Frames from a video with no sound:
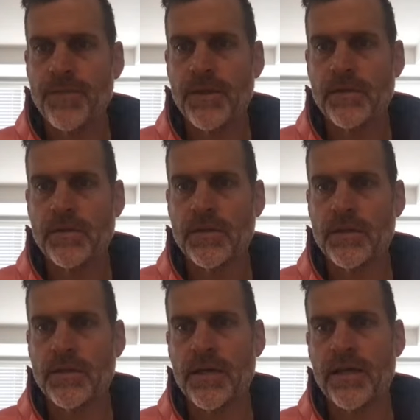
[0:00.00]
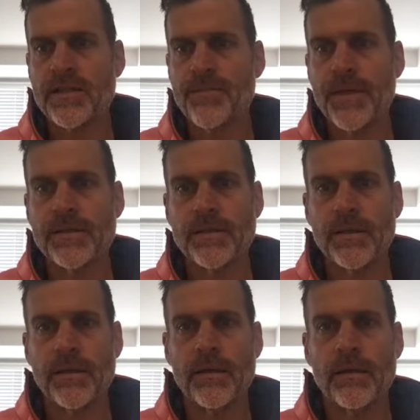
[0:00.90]
because of such a tight space
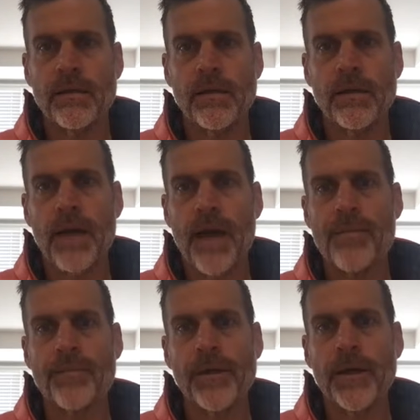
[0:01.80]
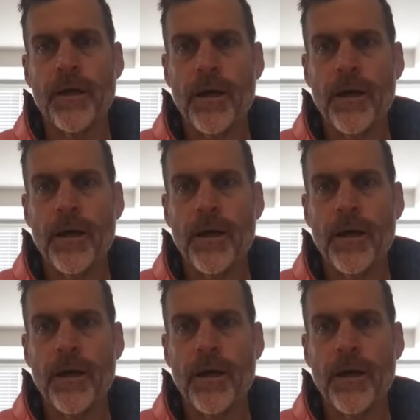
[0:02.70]
in the Hyper-V.